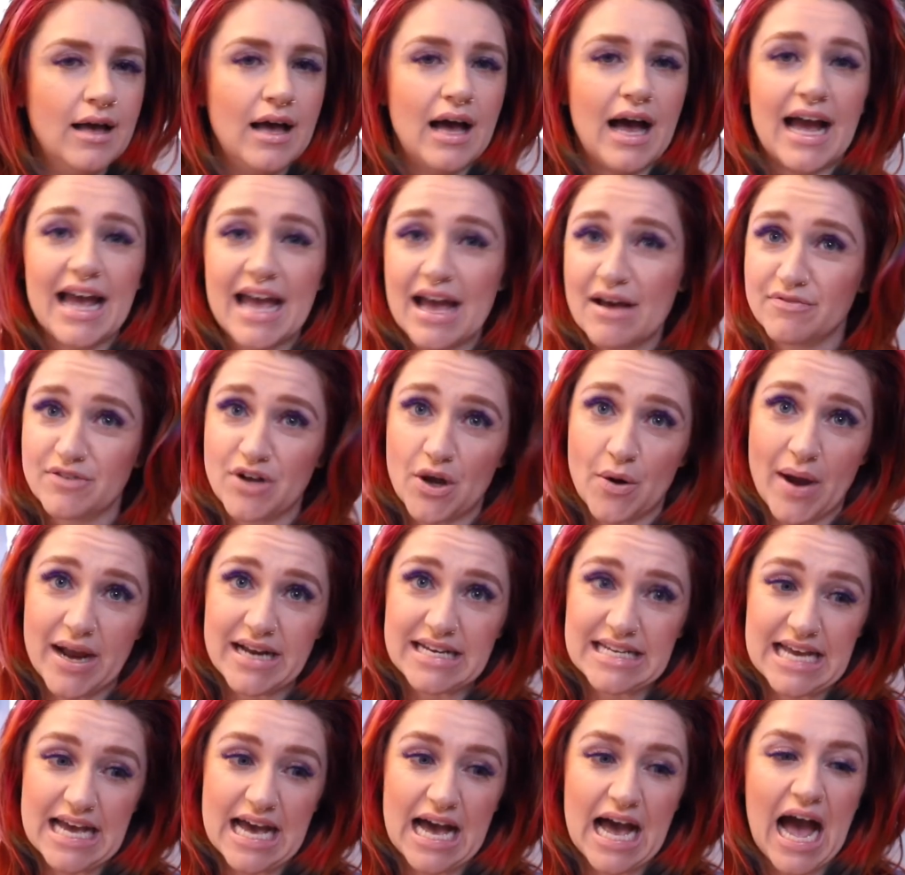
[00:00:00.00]
I have no
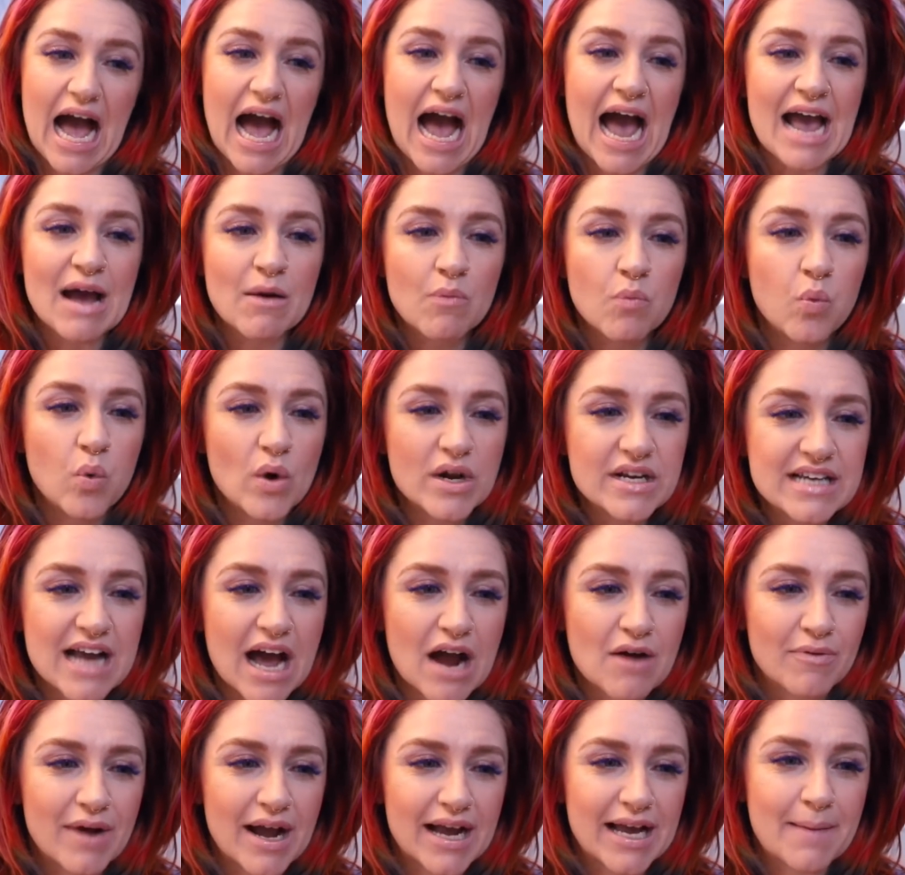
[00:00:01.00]
idea. I would
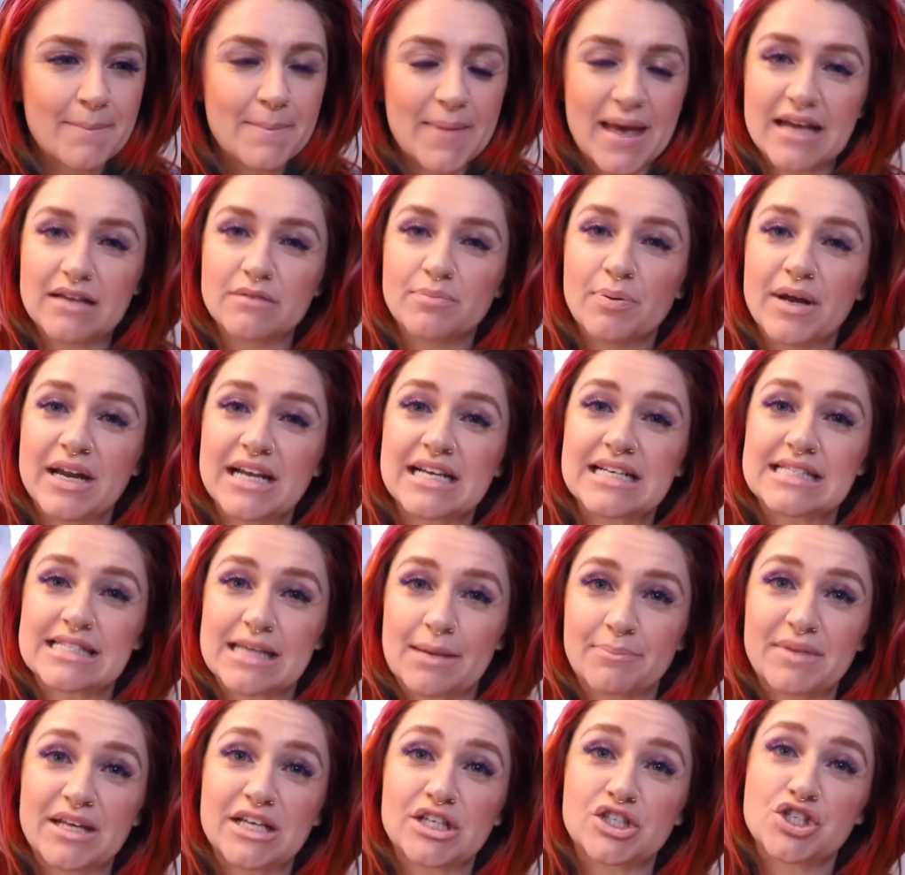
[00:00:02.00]
not recommend putting
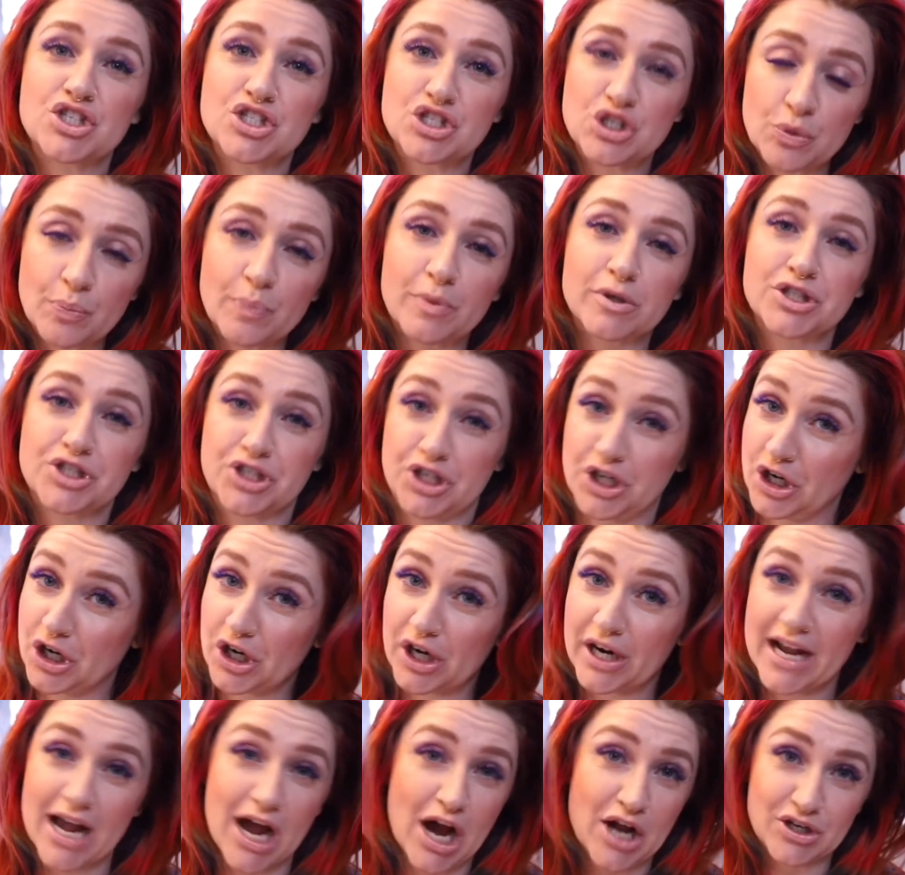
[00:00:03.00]
something super
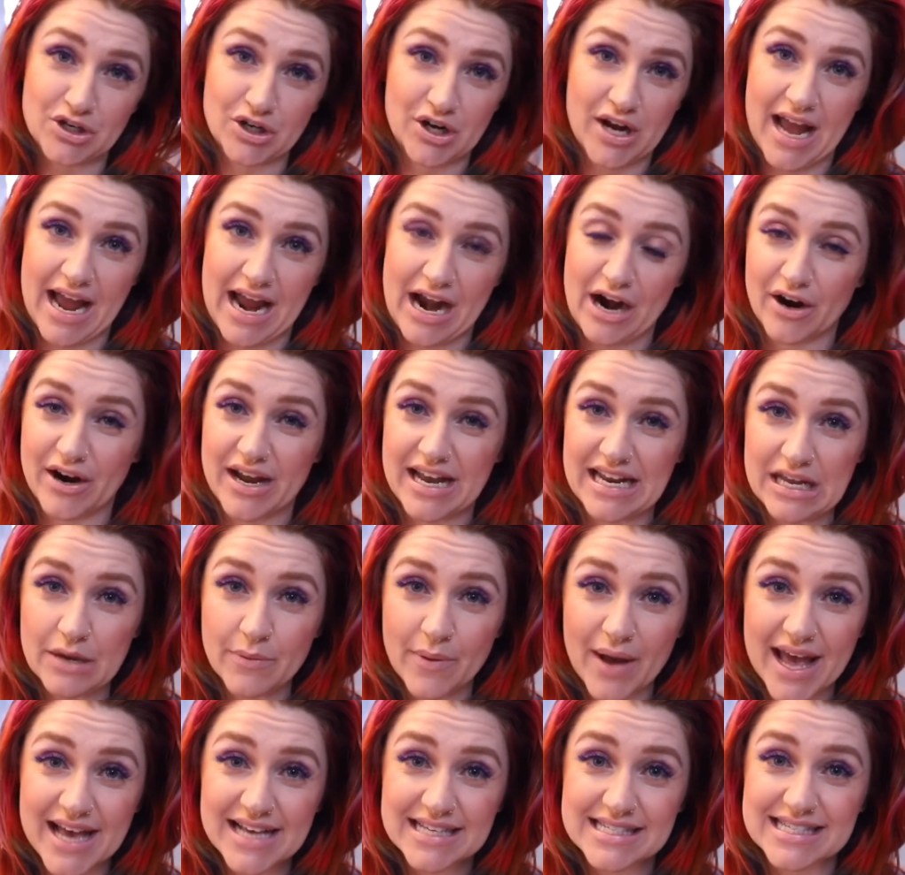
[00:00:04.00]
sugary on your hair
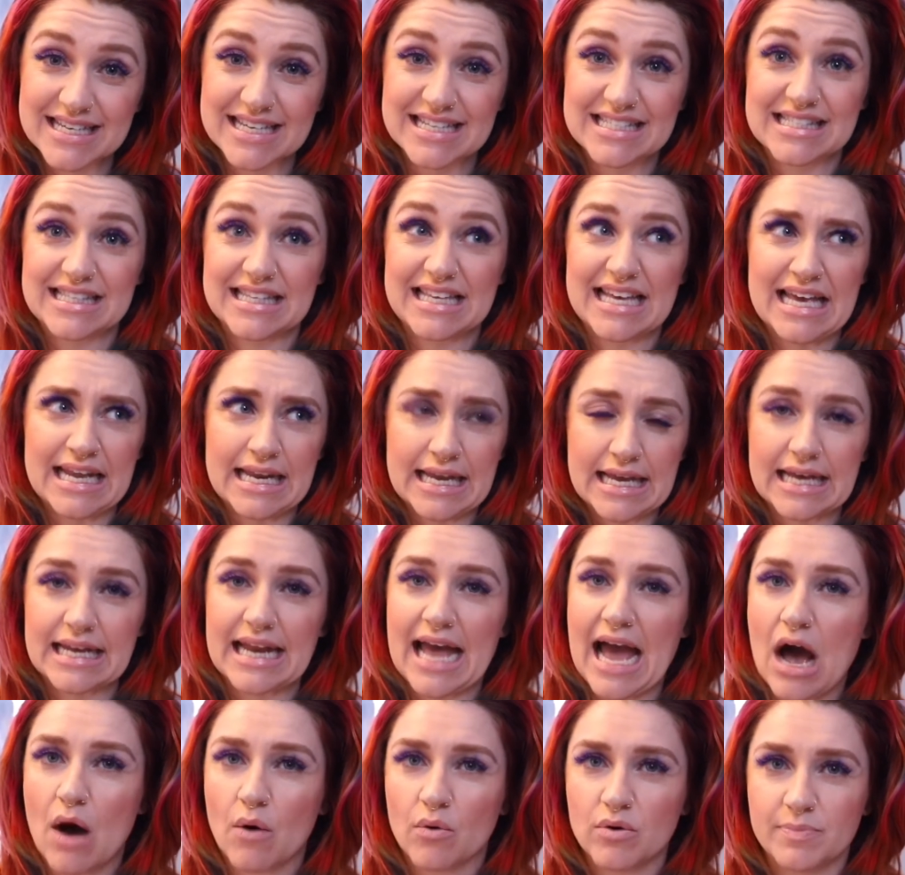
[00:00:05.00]
anyways, because getting it
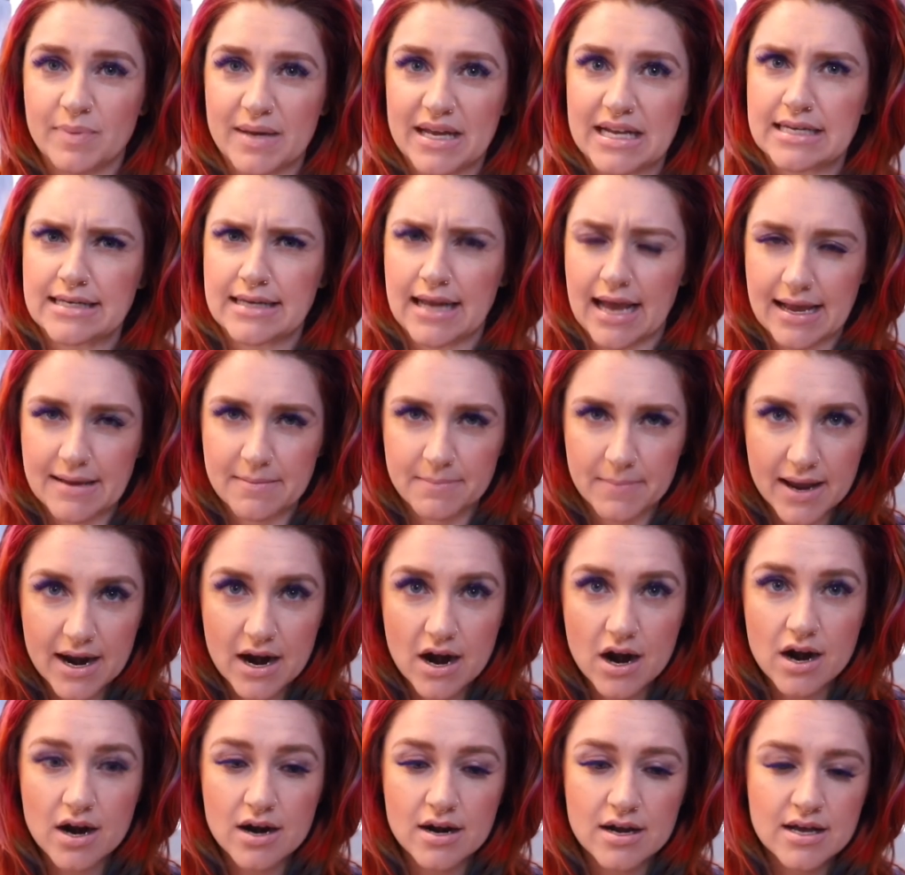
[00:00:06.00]
out would be a
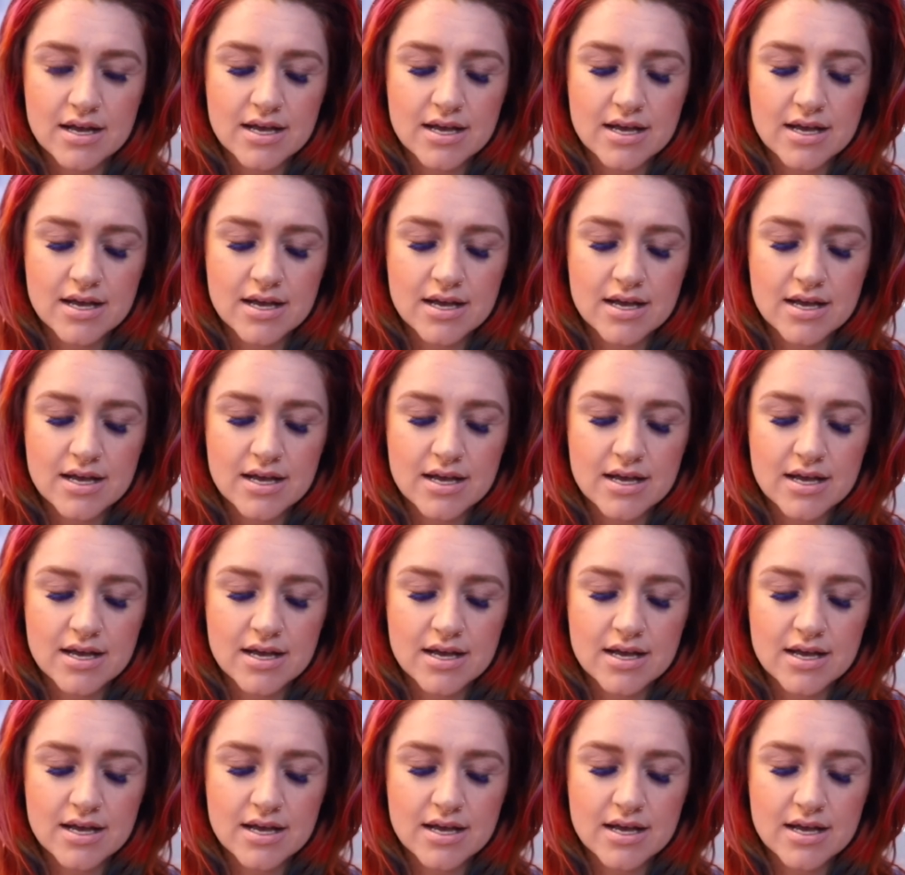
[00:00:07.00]
nightmare.